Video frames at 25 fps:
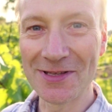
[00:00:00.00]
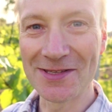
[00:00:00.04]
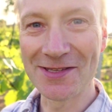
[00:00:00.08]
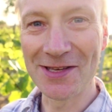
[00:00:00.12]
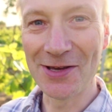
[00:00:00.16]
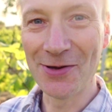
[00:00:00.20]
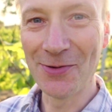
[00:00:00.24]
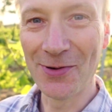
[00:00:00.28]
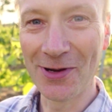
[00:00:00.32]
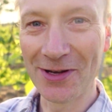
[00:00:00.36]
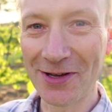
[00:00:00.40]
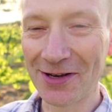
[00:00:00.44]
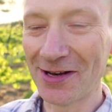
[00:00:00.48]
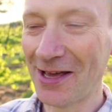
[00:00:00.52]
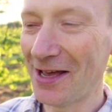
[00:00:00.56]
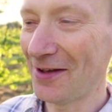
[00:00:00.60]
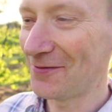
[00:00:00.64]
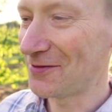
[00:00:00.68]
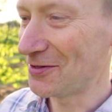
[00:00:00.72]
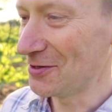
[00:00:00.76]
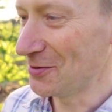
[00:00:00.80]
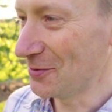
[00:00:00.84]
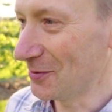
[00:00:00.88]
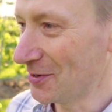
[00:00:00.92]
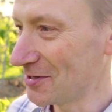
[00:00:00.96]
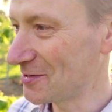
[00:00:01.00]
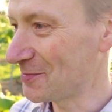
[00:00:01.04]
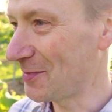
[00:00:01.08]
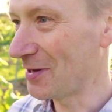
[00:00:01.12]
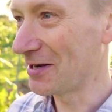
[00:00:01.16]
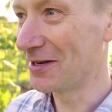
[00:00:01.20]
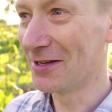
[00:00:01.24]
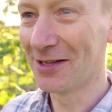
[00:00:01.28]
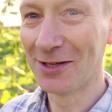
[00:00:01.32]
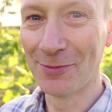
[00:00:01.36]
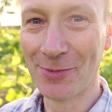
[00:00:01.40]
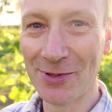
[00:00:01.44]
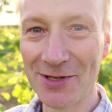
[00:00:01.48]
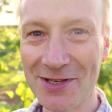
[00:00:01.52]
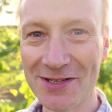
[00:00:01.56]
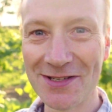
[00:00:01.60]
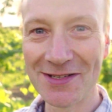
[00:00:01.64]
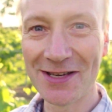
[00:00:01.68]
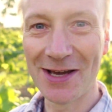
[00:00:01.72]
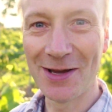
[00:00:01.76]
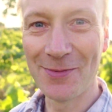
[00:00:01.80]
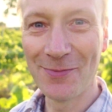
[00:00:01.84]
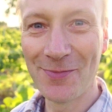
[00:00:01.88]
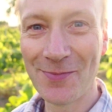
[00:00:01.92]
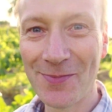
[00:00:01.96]
So I'm going to have to spend a little bit of
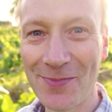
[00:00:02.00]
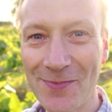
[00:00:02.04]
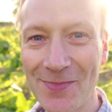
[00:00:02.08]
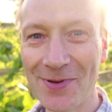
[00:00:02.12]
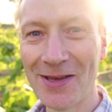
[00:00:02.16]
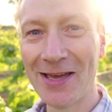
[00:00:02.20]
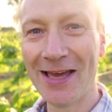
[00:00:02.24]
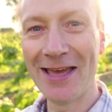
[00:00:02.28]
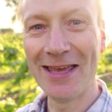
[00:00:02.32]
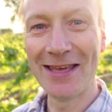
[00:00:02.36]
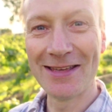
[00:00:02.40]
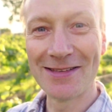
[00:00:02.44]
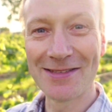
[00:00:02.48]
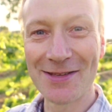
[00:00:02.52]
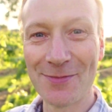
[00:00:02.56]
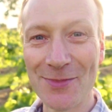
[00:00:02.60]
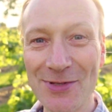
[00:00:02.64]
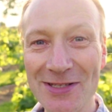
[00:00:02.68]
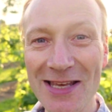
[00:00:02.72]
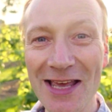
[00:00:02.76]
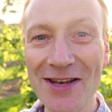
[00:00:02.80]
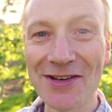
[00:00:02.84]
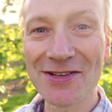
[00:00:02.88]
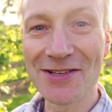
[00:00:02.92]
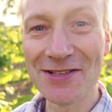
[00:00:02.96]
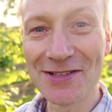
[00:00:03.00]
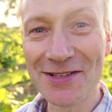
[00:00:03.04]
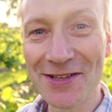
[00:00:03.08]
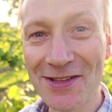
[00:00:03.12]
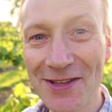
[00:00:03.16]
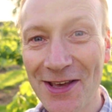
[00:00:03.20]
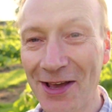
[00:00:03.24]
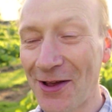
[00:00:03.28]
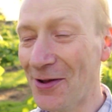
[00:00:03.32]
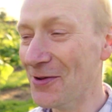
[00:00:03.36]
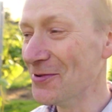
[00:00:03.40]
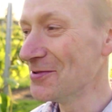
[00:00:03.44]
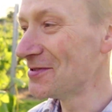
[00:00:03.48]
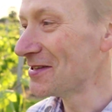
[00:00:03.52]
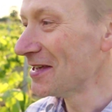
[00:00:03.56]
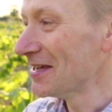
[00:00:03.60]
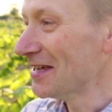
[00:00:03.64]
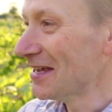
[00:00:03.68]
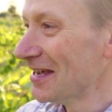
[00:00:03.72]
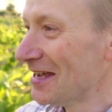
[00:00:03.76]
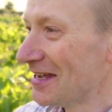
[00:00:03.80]
time paying some attention to those,